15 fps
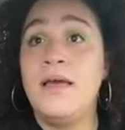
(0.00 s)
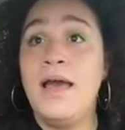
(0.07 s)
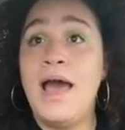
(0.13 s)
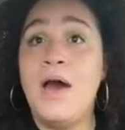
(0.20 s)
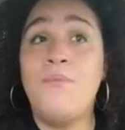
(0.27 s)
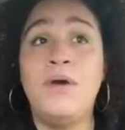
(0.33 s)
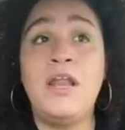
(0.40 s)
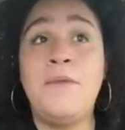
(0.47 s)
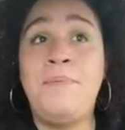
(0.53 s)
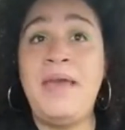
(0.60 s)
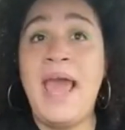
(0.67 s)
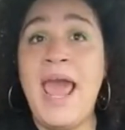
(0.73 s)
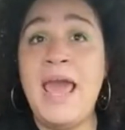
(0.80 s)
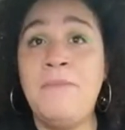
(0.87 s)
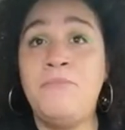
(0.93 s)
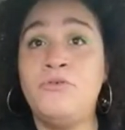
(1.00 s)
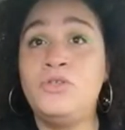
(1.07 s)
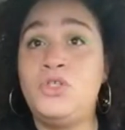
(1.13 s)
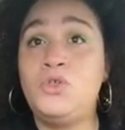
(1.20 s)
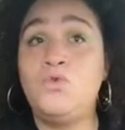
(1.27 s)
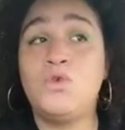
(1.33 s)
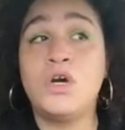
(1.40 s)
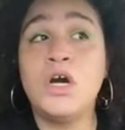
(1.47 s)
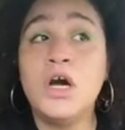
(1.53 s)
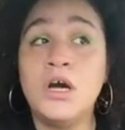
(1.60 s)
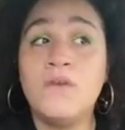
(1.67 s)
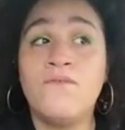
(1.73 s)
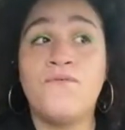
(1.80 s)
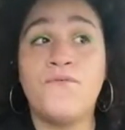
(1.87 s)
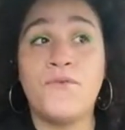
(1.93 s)
I want to be able to cook
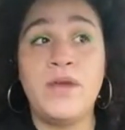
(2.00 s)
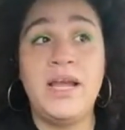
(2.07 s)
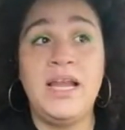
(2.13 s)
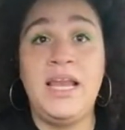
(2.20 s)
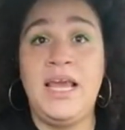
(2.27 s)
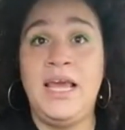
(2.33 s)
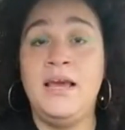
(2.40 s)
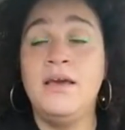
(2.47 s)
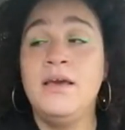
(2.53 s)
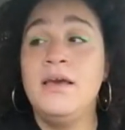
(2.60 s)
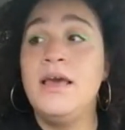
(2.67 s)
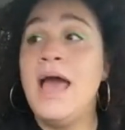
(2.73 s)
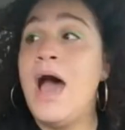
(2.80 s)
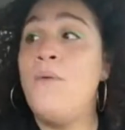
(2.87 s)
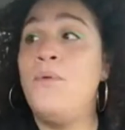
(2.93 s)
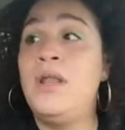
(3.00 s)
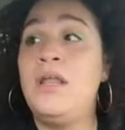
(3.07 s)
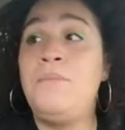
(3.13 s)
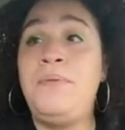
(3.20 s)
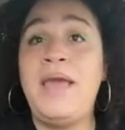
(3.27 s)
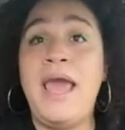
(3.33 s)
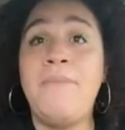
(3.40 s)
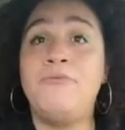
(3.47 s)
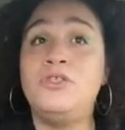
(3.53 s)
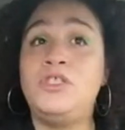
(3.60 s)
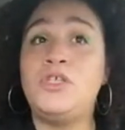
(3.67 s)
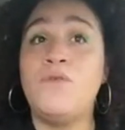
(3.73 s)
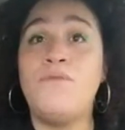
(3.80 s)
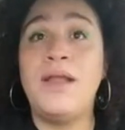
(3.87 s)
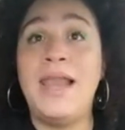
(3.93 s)
freely. I want to be able
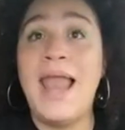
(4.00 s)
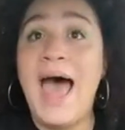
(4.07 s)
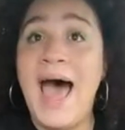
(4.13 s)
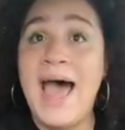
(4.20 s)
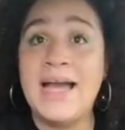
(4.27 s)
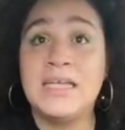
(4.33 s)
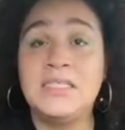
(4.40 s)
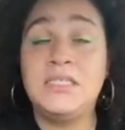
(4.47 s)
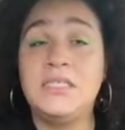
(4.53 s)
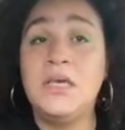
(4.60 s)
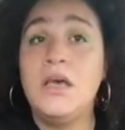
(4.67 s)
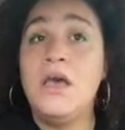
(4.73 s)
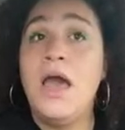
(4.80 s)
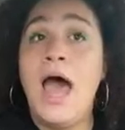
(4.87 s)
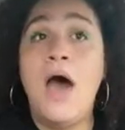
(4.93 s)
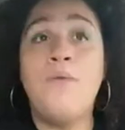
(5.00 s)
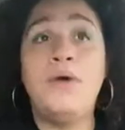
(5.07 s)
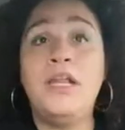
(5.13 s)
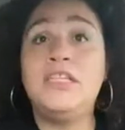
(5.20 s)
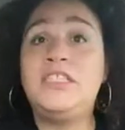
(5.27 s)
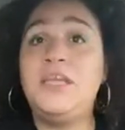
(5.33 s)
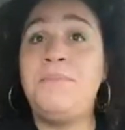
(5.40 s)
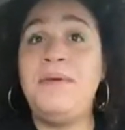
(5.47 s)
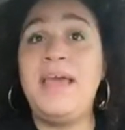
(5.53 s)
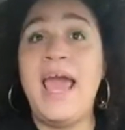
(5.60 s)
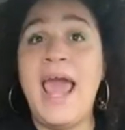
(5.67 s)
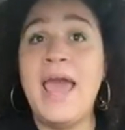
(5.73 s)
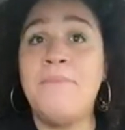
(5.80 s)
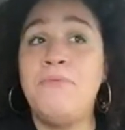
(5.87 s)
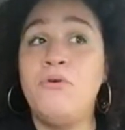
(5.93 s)
to relax. I want it to be
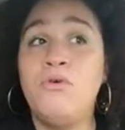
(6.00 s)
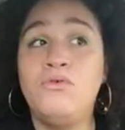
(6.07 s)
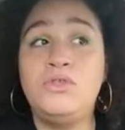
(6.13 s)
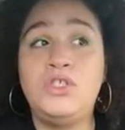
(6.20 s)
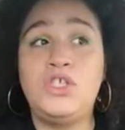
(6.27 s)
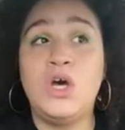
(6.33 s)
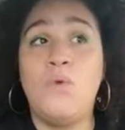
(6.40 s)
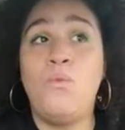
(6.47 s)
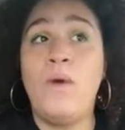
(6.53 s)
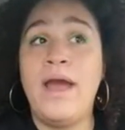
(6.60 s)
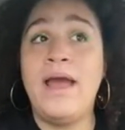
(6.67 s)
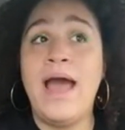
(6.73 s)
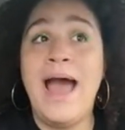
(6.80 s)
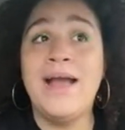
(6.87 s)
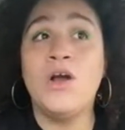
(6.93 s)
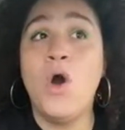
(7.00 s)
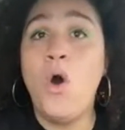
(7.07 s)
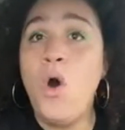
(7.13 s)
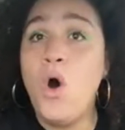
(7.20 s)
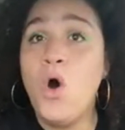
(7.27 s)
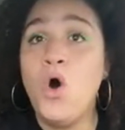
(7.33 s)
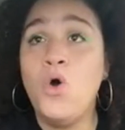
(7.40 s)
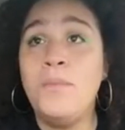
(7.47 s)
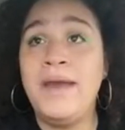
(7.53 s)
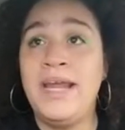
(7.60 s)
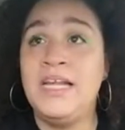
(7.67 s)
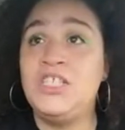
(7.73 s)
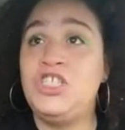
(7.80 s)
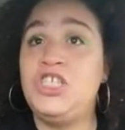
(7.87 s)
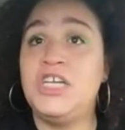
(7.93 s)
able to where I go home and
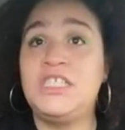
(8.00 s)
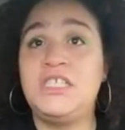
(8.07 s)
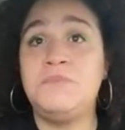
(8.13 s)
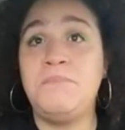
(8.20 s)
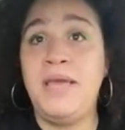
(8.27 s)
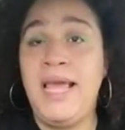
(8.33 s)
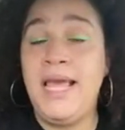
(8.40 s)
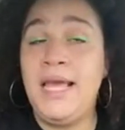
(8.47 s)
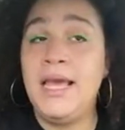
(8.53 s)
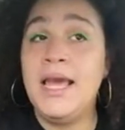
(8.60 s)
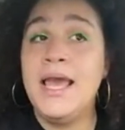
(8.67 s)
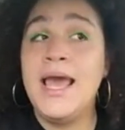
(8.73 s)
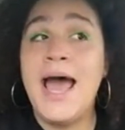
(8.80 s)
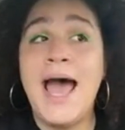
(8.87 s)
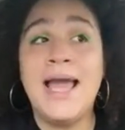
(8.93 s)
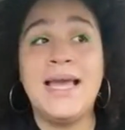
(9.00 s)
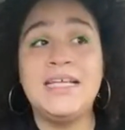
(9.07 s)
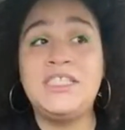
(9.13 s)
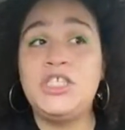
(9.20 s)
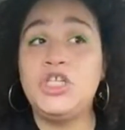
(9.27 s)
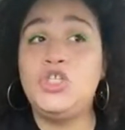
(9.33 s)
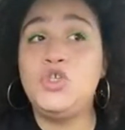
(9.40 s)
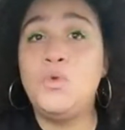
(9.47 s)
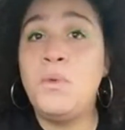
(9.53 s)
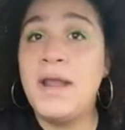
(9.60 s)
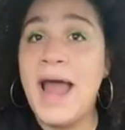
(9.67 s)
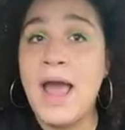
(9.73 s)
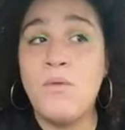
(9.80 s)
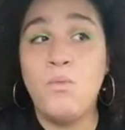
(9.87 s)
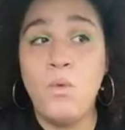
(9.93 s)
it's just me. I get to do what
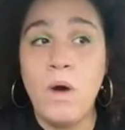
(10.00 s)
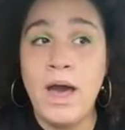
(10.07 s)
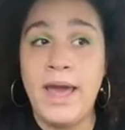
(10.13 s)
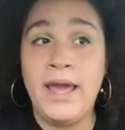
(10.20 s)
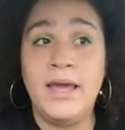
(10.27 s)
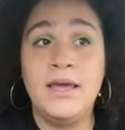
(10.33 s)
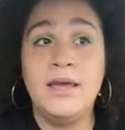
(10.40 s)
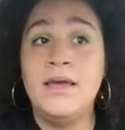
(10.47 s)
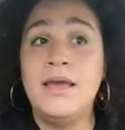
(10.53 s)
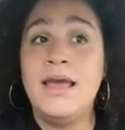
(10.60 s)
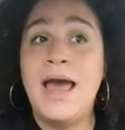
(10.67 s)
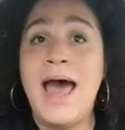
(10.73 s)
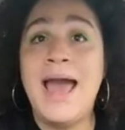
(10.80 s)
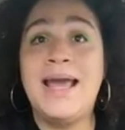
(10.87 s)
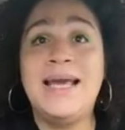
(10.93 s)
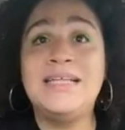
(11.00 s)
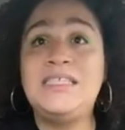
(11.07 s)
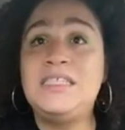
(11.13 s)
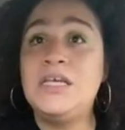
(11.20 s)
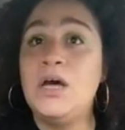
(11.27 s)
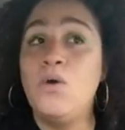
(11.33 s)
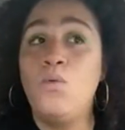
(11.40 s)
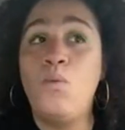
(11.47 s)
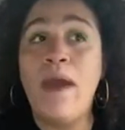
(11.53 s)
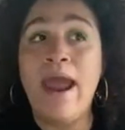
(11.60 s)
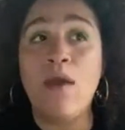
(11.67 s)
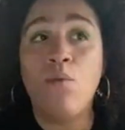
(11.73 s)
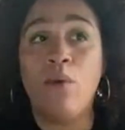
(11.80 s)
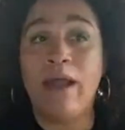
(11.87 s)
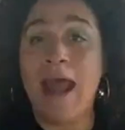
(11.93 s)
I want. I get to
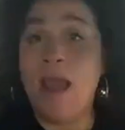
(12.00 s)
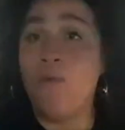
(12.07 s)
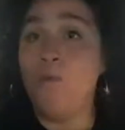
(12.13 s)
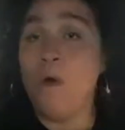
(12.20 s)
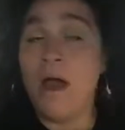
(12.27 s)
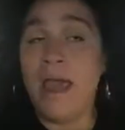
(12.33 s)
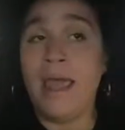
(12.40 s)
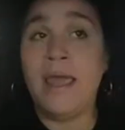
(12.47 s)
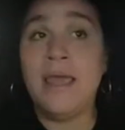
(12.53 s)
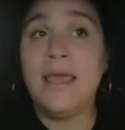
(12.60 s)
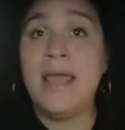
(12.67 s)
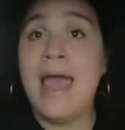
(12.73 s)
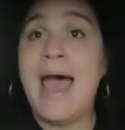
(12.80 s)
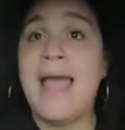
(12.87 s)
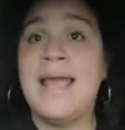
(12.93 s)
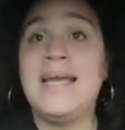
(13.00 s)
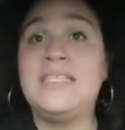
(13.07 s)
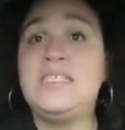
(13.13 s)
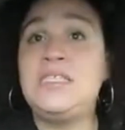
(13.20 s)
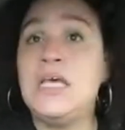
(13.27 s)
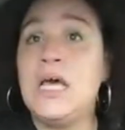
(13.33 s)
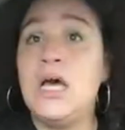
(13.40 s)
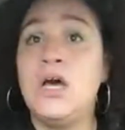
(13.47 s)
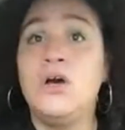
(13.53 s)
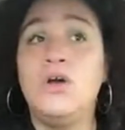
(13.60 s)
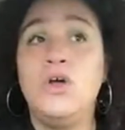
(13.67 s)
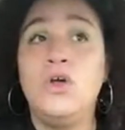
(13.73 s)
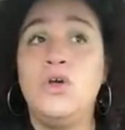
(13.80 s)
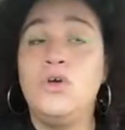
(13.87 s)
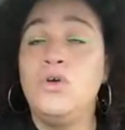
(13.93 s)
wear what I want. I get to,
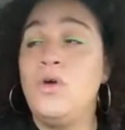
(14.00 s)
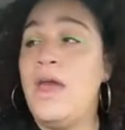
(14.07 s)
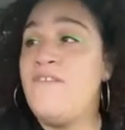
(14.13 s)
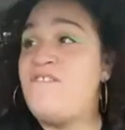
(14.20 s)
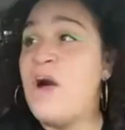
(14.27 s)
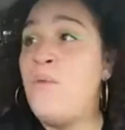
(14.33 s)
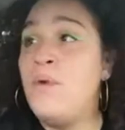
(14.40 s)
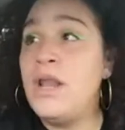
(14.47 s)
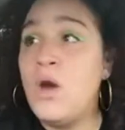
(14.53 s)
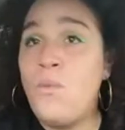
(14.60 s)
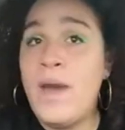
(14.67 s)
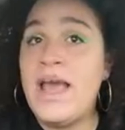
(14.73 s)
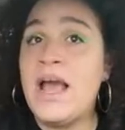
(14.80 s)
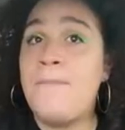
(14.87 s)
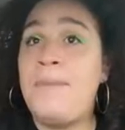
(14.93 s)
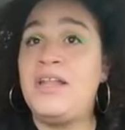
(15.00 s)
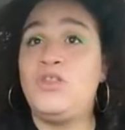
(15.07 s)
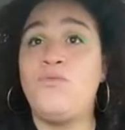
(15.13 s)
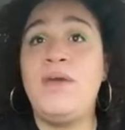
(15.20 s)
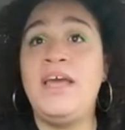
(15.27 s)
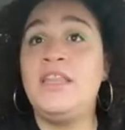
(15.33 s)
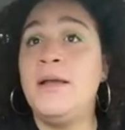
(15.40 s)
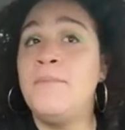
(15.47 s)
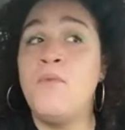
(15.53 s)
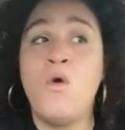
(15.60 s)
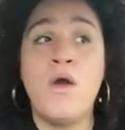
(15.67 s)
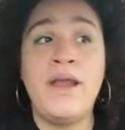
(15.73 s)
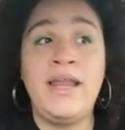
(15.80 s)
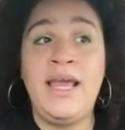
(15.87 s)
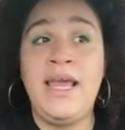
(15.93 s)
if I want to wake up at 3 in the
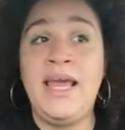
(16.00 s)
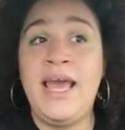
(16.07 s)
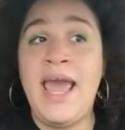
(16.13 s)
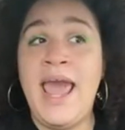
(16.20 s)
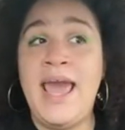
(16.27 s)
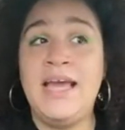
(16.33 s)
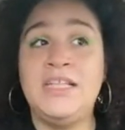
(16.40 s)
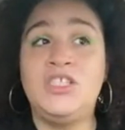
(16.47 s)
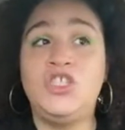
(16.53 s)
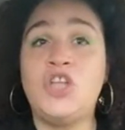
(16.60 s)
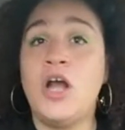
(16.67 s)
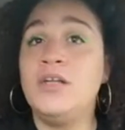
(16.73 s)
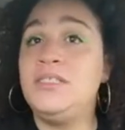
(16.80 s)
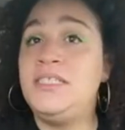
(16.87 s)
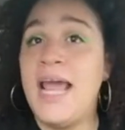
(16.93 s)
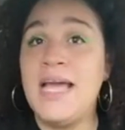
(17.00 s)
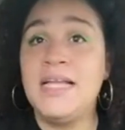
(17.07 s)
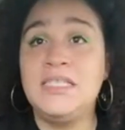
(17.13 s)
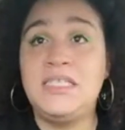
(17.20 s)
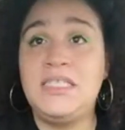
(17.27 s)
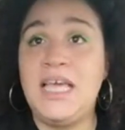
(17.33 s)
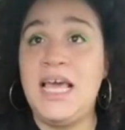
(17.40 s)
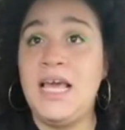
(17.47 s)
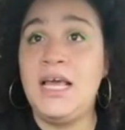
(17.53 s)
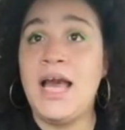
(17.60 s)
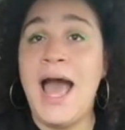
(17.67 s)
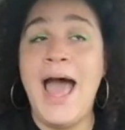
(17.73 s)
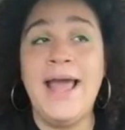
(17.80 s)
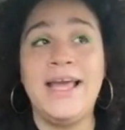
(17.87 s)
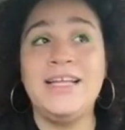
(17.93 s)
morning and start dancing,
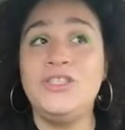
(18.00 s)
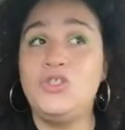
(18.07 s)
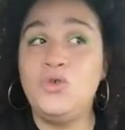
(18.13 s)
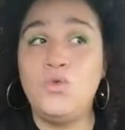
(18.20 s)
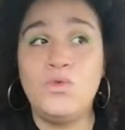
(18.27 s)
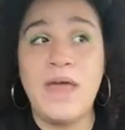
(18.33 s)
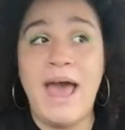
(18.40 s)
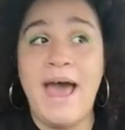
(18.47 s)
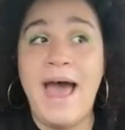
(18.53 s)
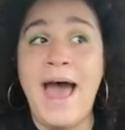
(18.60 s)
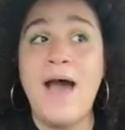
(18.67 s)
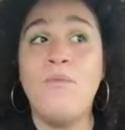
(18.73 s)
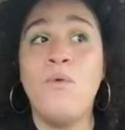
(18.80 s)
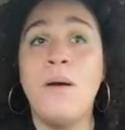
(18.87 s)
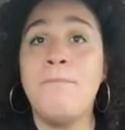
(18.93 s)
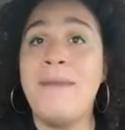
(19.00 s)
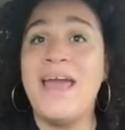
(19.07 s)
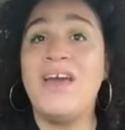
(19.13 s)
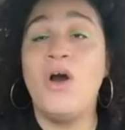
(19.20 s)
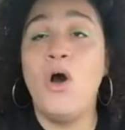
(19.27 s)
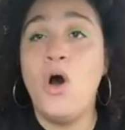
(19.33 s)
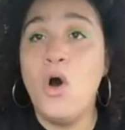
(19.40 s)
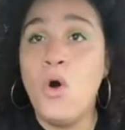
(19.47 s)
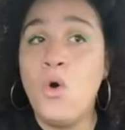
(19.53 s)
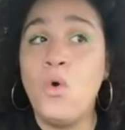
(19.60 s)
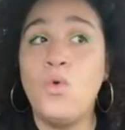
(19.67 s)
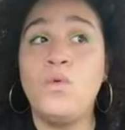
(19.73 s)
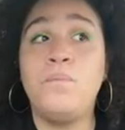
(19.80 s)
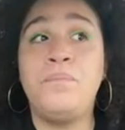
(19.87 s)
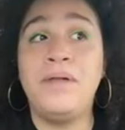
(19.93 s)
I can do that. I want my
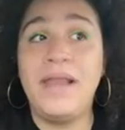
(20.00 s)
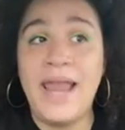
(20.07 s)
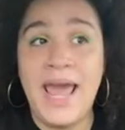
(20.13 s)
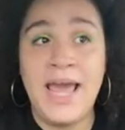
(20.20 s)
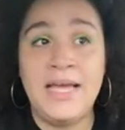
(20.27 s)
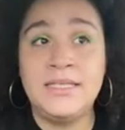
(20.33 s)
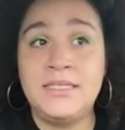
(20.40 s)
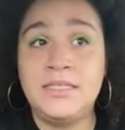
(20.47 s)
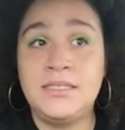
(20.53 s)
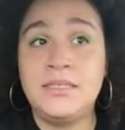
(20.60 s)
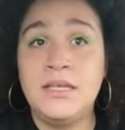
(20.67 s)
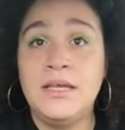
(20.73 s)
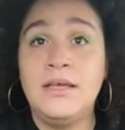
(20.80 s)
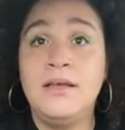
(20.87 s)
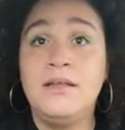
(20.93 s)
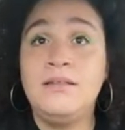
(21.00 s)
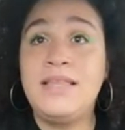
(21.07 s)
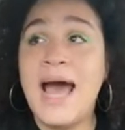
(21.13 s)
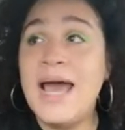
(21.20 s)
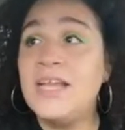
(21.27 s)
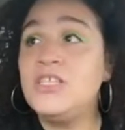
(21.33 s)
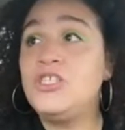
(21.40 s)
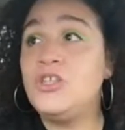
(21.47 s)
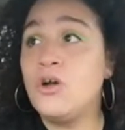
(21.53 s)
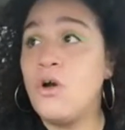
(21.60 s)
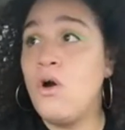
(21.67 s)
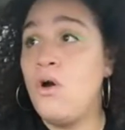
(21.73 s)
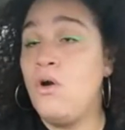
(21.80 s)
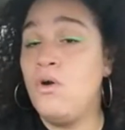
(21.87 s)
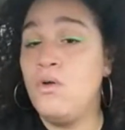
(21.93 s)
own place. That is the
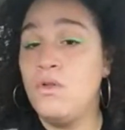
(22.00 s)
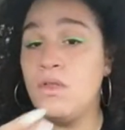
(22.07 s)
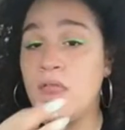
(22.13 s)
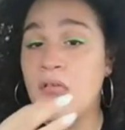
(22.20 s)
goal.